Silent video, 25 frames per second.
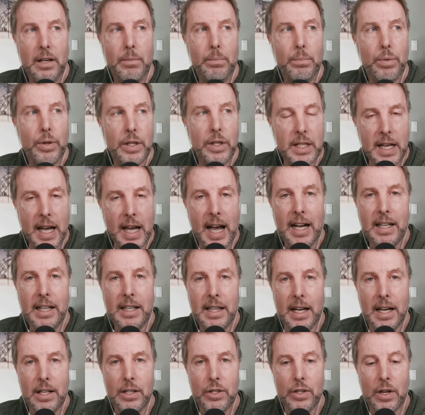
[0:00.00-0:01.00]
protect
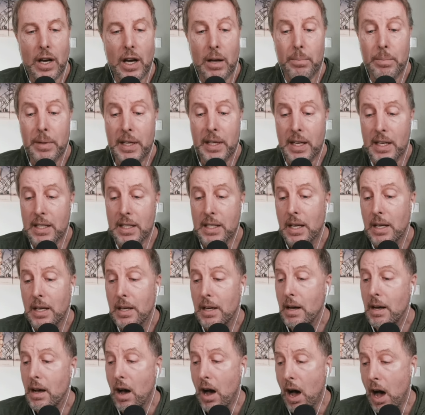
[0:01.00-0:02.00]
that child, because
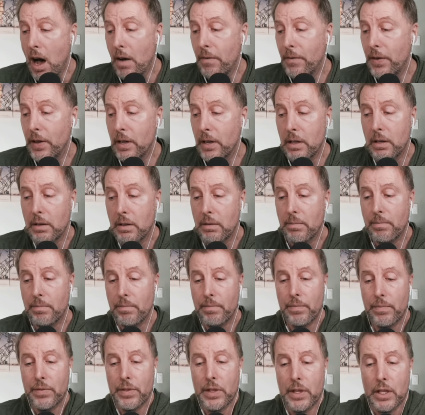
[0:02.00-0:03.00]
often
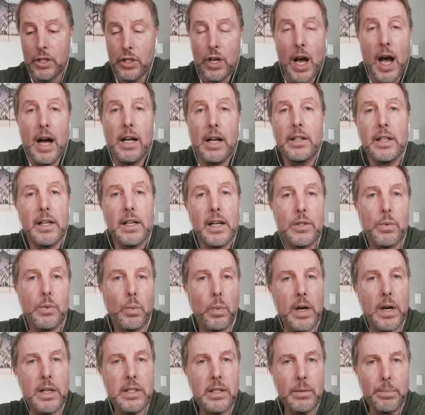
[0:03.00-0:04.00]
the child in us
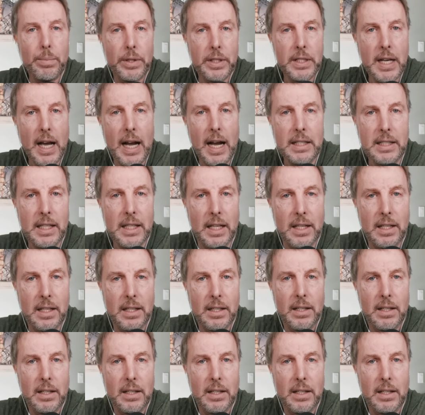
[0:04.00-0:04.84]
wasn't protected